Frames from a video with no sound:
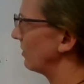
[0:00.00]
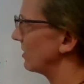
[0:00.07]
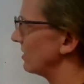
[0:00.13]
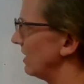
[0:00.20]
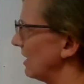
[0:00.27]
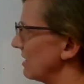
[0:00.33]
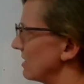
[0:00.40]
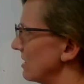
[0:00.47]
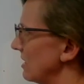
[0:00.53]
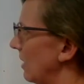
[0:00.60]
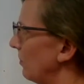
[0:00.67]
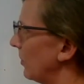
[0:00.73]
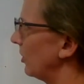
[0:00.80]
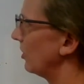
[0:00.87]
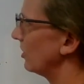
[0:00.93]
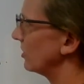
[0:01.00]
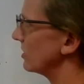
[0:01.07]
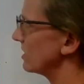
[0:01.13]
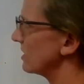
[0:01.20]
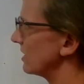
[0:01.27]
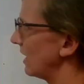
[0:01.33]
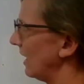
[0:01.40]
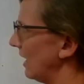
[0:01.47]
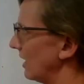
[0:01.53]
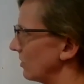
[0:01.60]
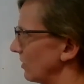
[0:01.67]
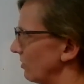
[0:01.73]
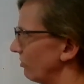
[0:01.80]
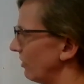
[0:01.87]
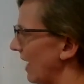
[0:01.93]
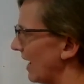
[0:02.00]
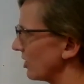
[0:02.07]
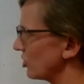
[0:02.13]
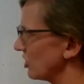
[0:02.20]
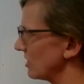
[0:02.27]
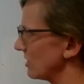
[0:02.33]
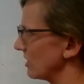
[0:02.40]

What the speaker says: with mixed numbers and with fractions